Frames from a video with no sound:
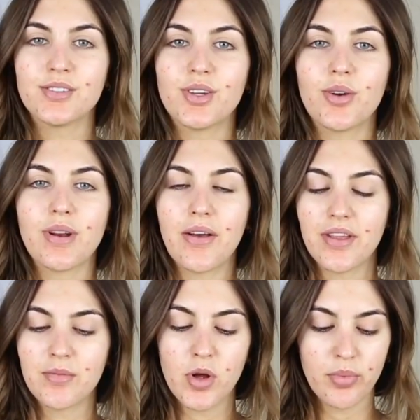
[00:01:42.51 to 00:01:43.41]
So now
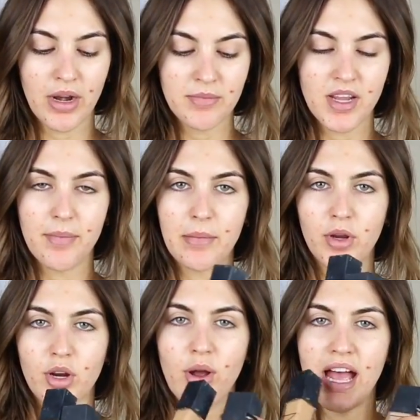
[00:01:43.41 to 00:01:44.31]
that I'm all primed up, I'm
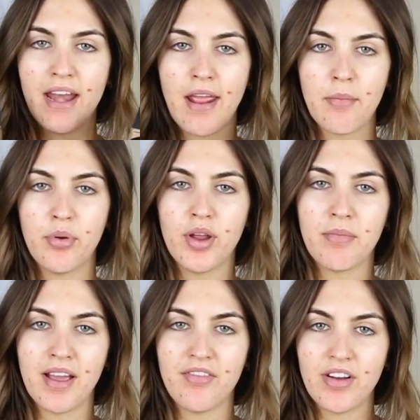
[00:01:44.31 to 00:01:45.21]
gonna go ahead and put
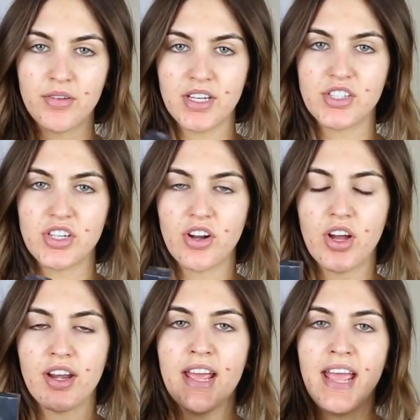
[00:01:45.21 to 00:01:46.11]
my foundation
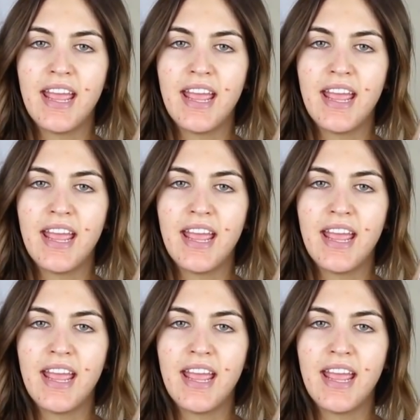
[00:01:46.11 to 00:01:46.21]
on,